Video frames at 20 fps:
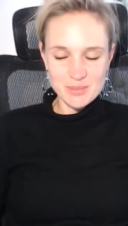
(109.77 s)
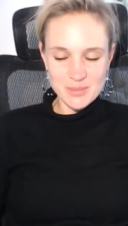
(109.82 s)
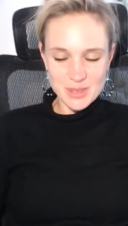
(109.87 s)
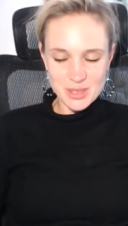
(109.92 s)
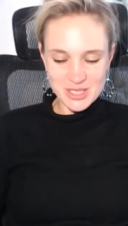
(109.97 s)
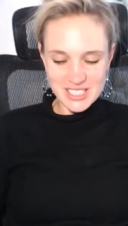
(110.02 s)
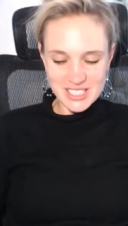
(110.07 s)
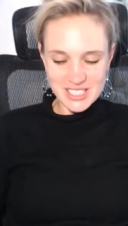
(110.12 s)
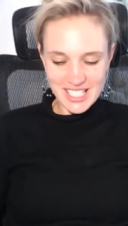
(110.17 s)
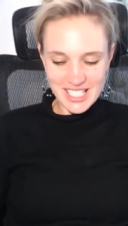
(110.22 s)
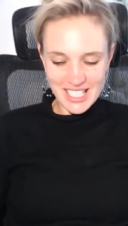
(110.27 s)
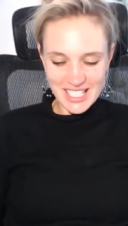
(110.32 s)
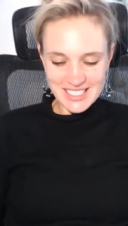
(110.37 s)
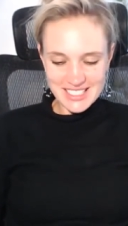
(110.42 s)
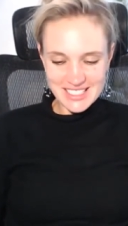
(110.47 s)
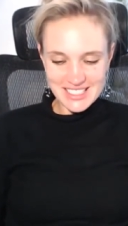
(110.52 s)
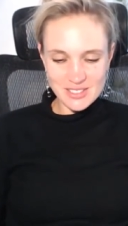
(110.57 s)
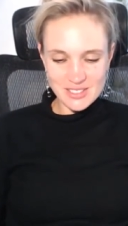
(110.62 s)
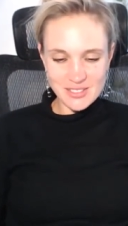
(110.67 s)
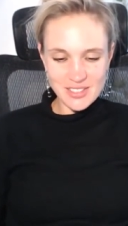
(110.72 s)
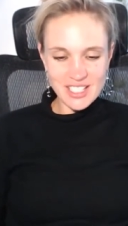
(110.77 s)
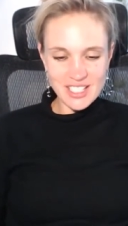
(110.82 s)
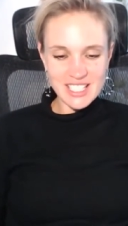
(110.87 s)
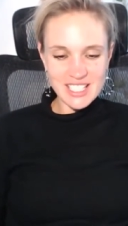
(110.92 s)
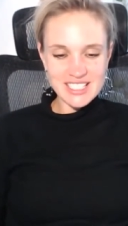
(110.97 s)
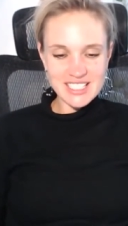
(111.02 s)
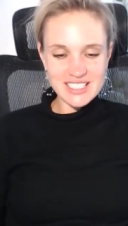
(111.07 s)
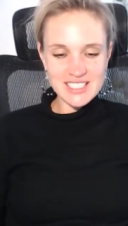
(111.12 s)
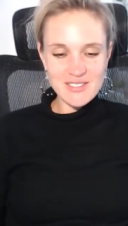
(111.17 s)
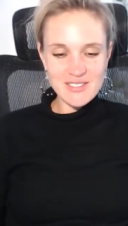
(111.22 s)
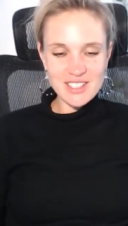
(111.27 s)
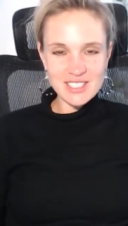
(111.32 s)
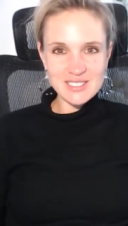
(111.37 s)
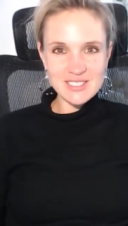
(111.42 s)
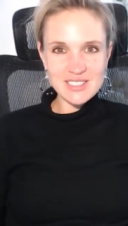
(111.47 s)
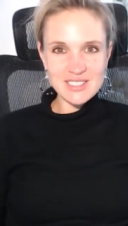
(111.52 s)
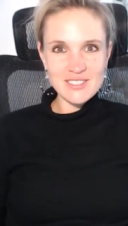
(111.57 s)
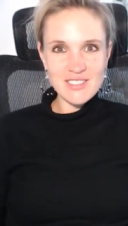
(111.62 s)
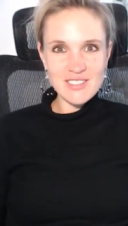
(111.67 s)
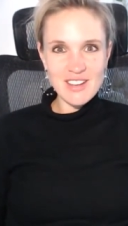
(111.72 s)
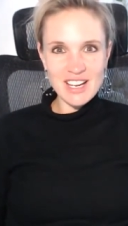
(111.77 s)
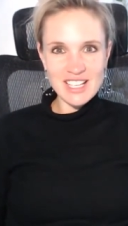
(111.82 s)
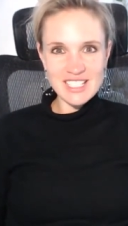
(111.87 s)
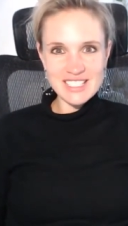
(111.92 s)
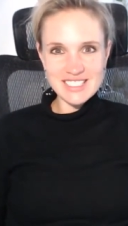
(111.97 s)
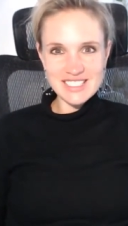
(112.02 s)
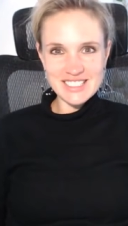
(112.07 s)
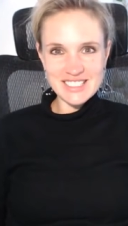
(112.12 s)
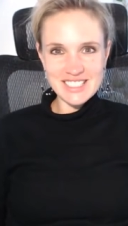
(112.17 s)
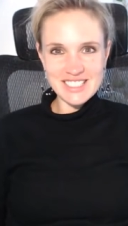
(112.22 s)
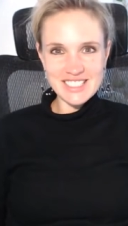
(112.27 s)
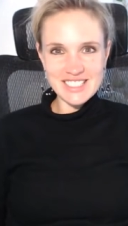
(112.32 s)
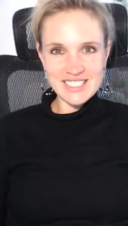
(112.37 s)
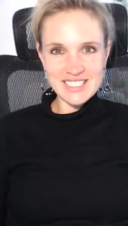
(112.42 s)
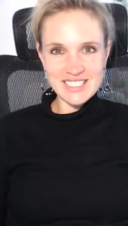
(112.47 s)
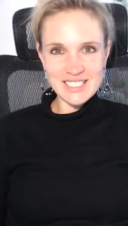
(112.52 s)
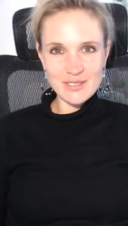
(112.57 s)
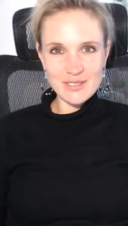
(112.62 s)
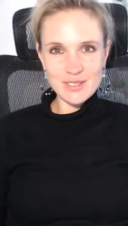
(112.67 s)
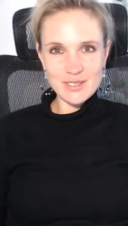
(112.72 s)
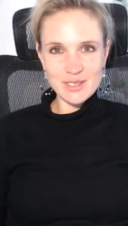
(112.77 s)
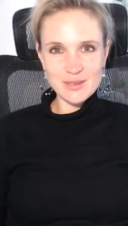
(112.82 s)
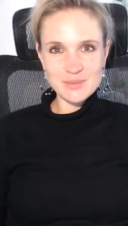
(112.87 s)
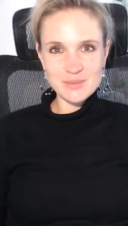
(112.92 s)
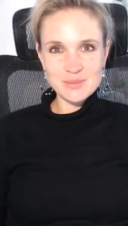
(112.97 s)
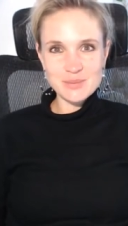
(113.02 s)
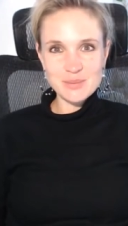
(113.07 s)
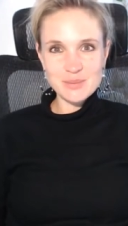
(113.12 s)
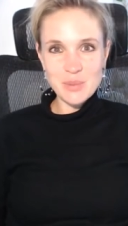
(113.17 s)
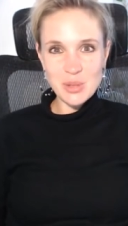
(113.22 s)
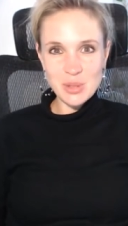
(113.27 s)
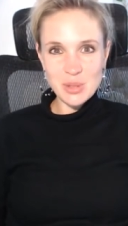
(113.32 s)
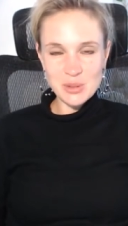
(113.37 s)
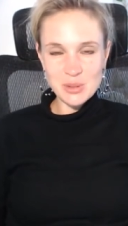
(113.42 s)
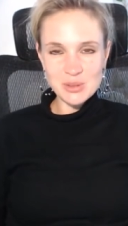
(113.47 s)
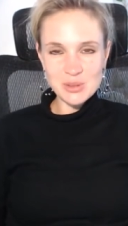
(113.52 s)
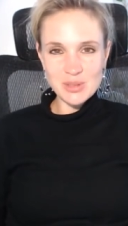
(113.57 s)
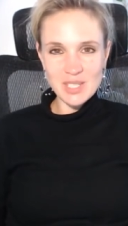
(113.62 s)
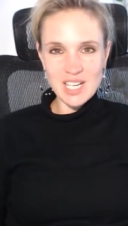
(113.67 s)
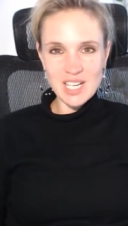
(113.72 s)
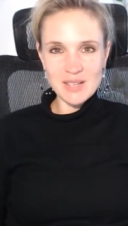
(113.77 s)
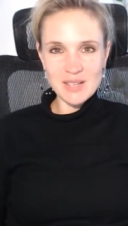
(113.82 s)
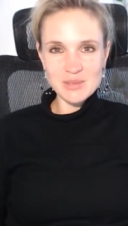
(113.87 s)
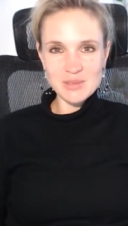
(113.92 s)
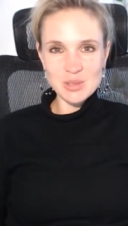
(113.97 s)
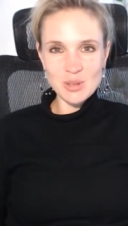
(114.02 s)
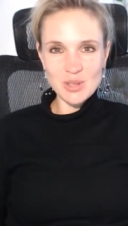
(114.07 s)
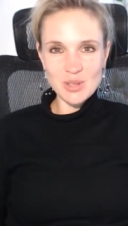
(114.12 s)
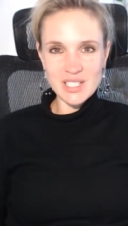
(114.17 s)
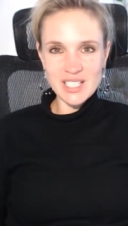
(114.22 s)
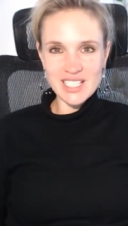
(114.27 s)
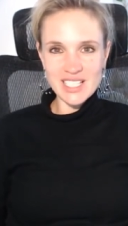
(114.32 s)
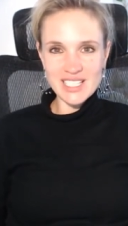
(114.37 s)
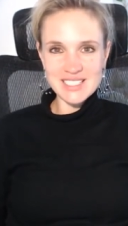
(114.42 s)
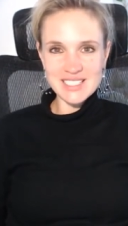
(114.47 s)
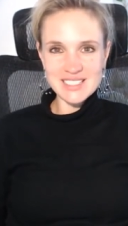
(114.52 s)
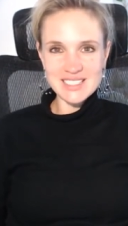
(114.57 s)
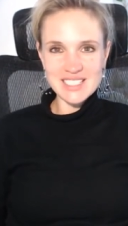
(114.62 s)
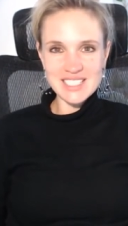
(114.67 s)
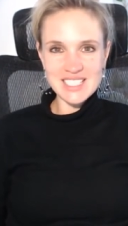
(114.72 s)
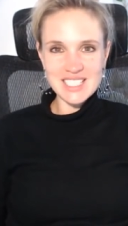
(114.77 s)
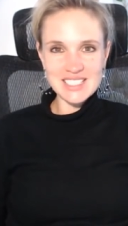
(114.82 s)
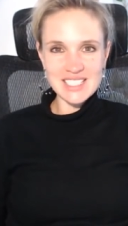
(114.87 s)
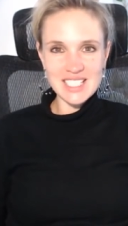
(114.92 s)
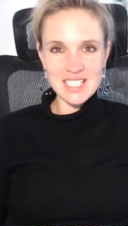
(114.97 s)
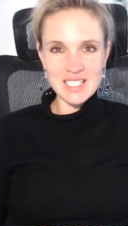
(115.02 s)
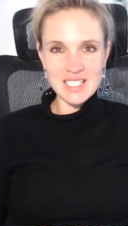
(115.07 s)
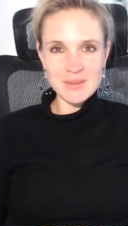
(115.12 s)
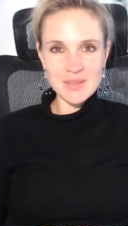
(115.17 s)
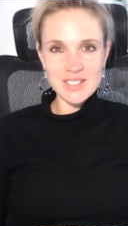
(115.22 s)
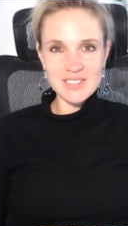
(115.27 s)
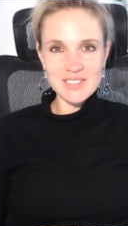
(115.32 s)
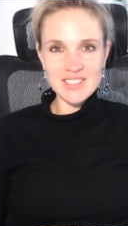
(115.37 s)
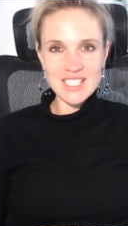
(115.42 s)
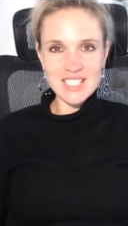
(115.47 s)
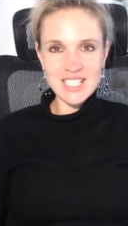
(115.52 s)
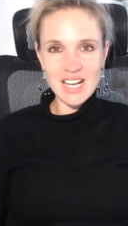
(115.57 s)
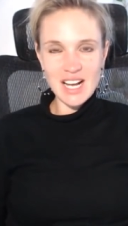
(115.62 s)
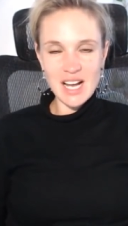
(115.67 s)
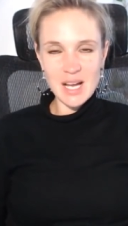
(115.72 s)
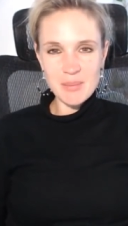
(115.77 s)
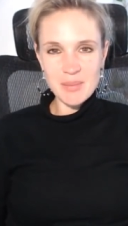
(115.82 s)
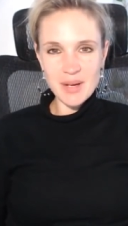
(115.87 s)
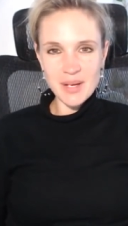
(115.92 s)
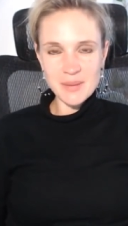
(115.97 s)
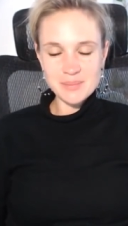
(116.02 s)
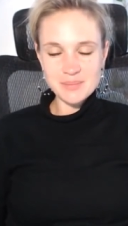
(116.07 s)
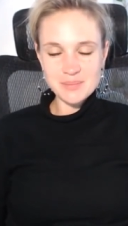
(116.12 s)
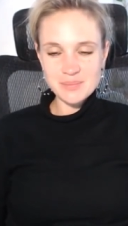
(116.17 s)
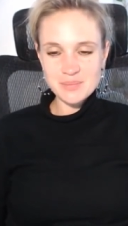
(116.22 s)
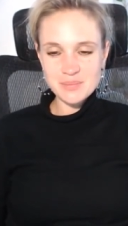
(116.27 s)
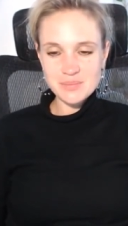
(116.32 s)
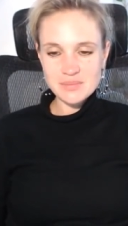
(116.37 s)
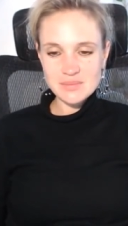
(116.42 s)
mood tonight. It's funny, because it must be funny to see the different moods when I'm talking, because sometimes I can be really hyper.